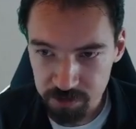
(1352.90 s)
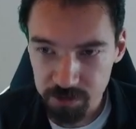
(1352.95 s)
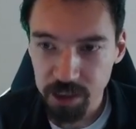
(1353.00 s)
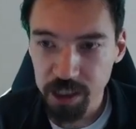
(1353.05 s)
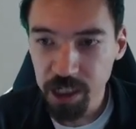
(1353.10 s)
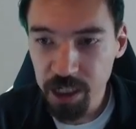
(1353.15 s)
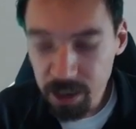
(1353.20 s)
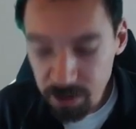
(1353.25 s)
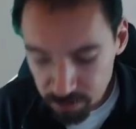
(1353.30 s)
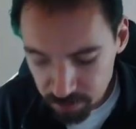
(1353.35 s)

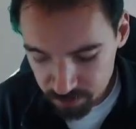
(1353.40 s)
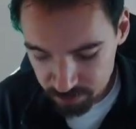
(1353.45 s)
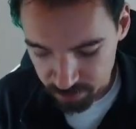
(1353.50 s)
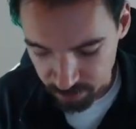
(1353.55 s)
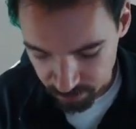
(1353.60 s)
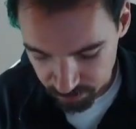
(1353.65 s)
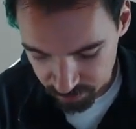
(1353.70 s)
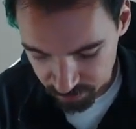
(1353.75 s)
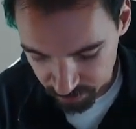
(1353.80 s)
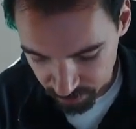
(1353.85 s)
In the
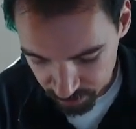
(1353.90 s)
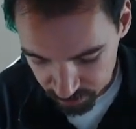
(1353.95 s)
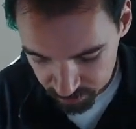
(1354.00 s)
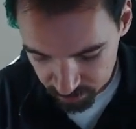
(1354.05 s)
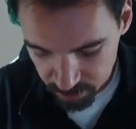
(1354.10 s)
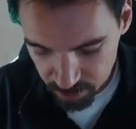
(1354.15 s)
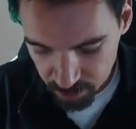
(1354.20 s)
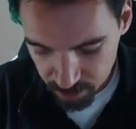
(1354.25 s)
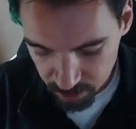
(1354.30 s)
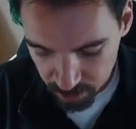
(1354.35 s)
sense that
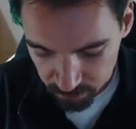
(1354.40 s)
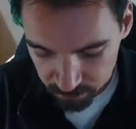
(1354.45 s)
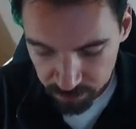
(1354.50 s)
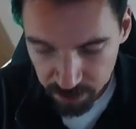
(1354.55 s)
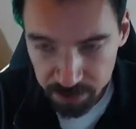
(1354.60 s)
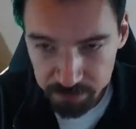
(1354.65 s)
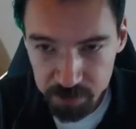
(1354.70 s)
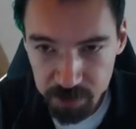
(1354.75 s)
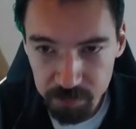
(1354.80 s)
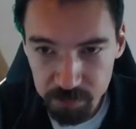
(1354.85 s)
if I
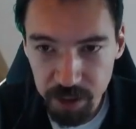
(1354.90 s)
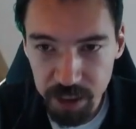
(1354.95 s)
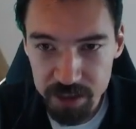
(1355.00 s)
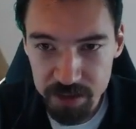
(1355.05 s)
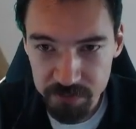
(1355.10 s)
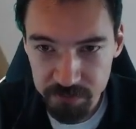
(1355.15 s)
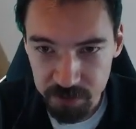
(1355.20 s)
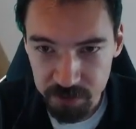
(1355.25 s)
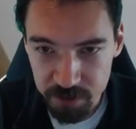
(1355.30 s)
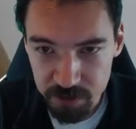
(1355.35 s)
have a
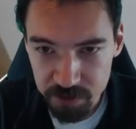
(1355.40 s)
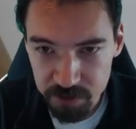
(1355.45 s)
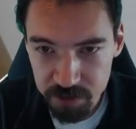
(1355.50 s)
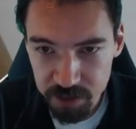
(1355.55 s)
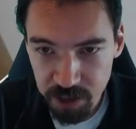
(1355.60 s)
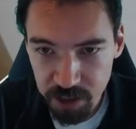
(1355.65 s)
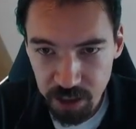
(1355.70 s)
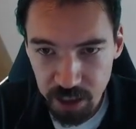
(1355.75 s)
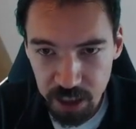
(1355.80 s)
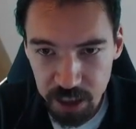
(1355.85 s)
composite function
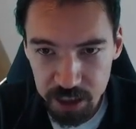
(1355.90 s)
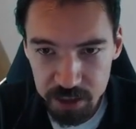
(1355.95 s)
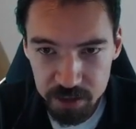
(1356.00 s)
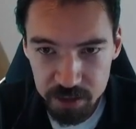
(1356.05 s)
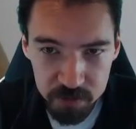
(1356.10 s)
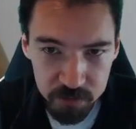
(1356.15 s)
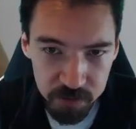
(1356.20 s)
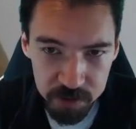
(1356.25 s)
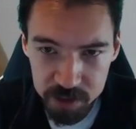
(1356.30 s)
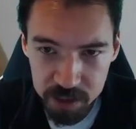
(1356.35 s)
and I
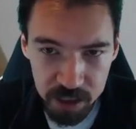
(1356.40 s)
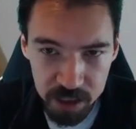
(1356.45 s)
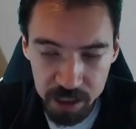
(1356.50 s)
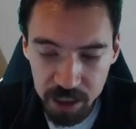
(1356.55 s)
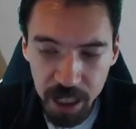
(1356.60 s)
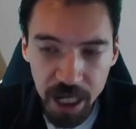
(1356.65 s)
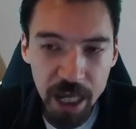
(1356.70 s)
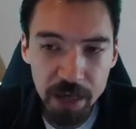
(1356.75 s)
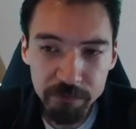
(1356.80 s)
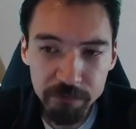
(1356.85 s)
just want to say like
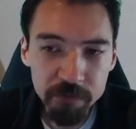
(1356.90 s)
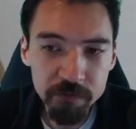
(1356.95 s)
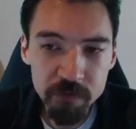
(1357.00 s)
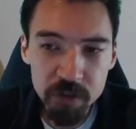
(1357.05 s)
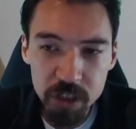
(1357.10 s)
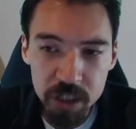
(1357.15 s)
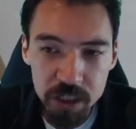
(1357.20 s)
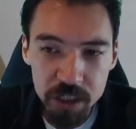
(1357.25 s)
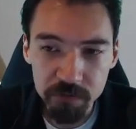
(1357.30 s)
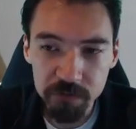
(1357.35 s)
f of
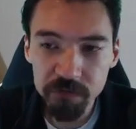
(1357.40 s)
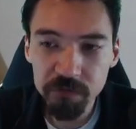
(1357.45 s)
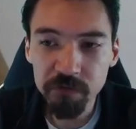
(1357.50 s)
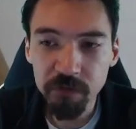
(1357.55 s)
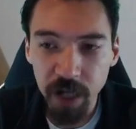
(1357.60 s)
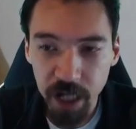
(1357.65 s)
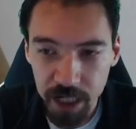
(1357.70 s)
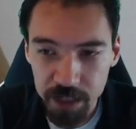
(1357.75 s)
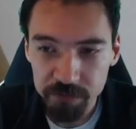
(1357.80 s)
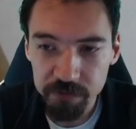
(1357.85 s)
g of
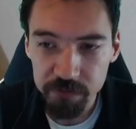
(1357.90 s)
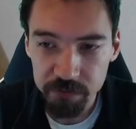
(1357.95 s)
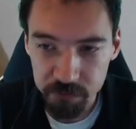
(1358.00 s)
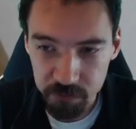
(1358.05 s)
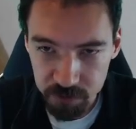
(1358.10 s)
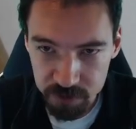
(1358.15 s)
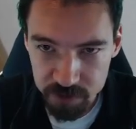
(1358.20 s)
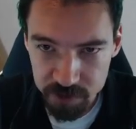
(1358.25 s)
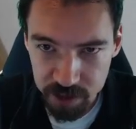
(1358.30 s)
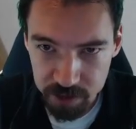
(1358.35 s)
5, for
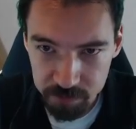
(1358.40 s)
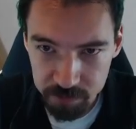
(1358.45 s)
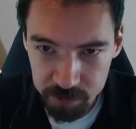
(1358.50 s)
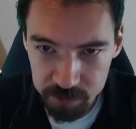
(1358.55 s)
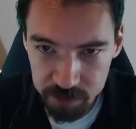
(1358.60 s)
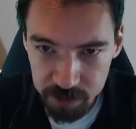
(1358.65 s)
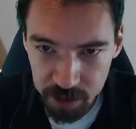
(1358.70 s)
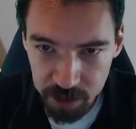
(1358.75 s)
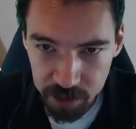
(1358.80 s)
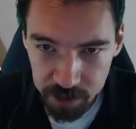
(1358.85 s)
example,
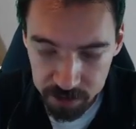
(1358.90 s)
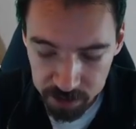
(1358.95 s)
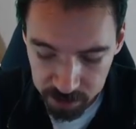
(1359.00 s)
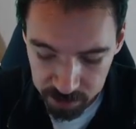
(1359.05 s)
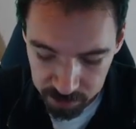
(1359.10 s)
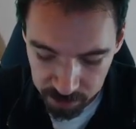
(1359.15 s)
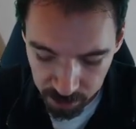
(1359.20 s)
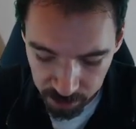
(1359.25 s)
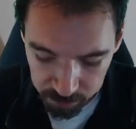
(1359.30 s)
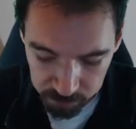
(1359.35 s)

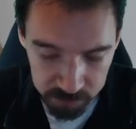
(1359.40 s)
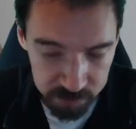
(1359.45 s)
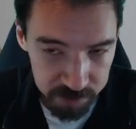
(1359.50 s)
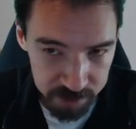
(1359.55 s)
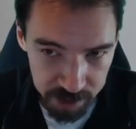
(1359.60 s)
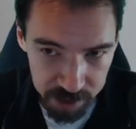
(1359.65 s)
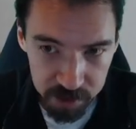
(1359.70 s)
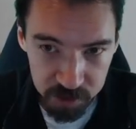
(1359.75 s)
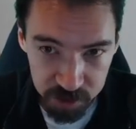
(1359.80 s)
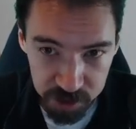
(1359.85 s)
then I would
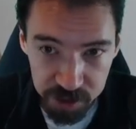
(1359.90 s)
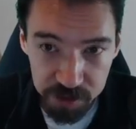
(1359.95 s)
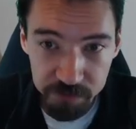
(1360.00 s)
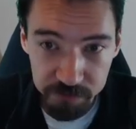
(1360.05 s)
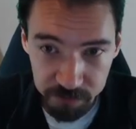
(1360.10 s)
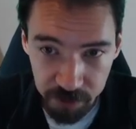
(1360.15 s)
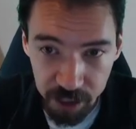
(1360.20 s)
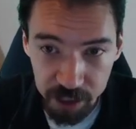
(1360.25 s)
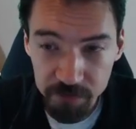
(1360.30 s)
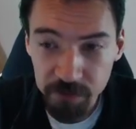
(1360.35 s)
say g of
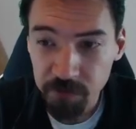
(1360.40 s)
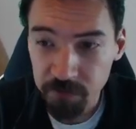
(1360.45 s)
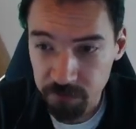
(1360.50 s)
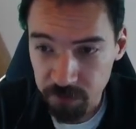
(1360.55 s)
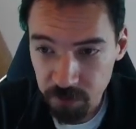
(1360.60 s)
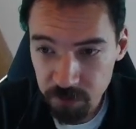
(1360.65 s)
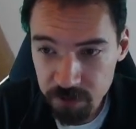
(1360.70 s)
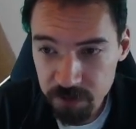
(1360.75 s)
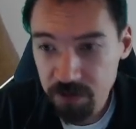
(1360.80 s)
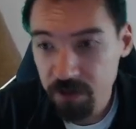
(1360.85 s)
5
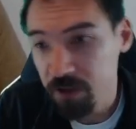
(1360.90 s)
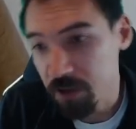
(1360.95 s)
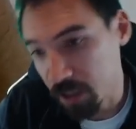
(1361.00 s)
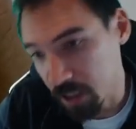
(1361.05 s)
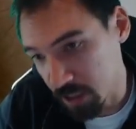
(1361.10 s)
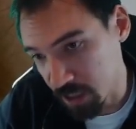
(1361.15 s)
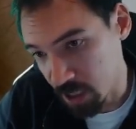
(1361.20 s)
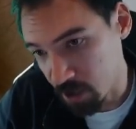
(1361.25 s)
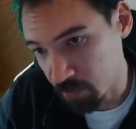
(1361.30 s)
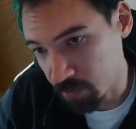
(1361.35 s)
first, get
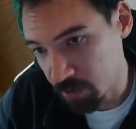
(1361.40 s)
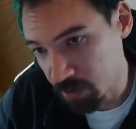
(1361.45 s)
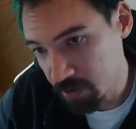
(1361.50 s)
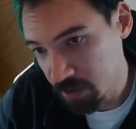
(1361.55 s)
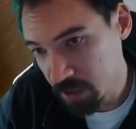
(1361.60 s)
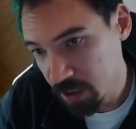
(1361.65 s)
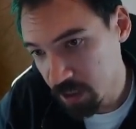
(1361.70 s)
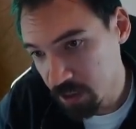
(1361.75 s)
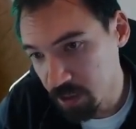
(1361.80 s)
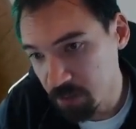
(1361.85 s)
an output,
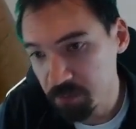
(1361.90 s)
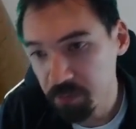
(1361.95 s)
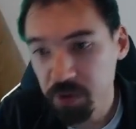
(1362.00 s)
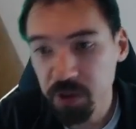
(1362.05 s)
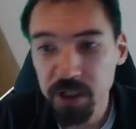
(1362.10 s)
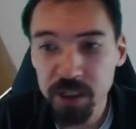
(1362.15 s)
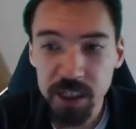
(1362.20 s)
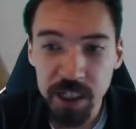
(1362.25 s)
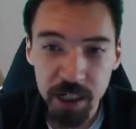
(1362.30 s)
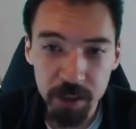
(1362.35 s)
then
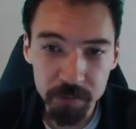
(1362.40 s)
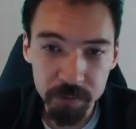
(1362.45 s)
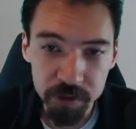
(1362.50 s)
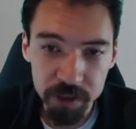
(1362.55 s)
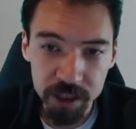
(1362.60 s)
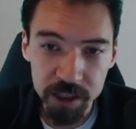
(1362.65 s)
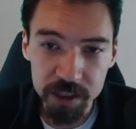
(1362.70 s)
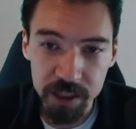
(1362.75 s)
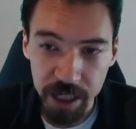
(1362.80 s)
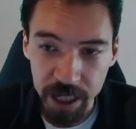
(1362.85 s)
plug that output
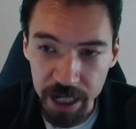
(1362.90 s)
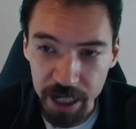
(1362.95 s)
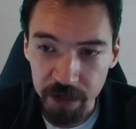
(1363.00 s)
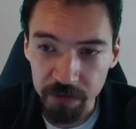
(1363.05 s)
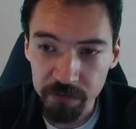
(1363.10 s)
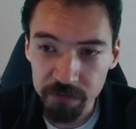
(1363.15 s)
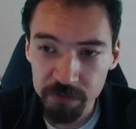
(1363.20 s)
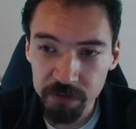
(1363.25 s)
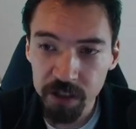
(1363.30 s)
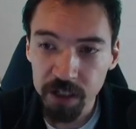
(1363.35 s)
into
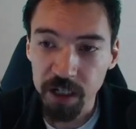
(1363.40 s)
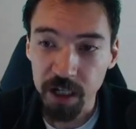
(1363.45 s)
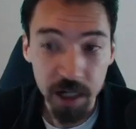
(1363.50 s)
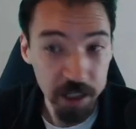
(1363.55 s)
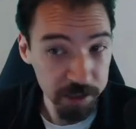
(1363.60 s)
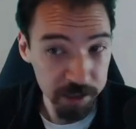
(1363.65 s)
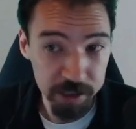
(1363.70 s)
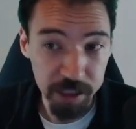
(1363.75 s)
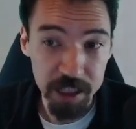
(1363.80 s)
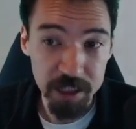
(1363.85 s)
f,
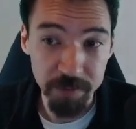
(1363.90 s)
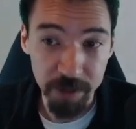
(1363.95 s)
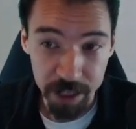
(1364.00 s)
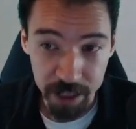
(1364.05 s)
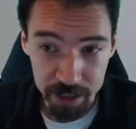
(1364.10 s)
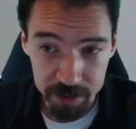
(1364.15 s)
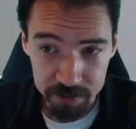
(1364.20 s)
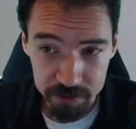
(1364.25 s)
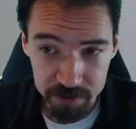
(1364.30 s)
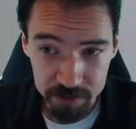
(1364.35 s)
and then that's my
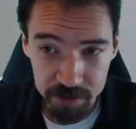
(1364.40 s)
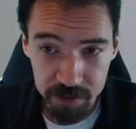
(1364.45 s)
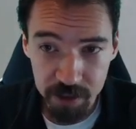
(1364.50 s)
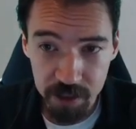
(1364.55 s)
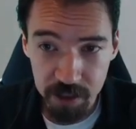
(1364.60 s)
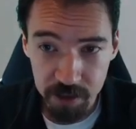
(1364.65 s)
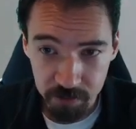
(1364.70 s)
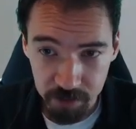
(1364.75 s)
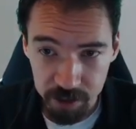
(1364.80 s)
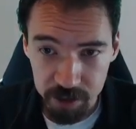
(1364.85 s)
answer,
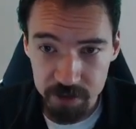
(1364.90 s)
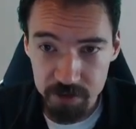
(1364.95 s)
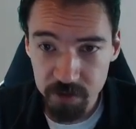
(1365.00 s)
right?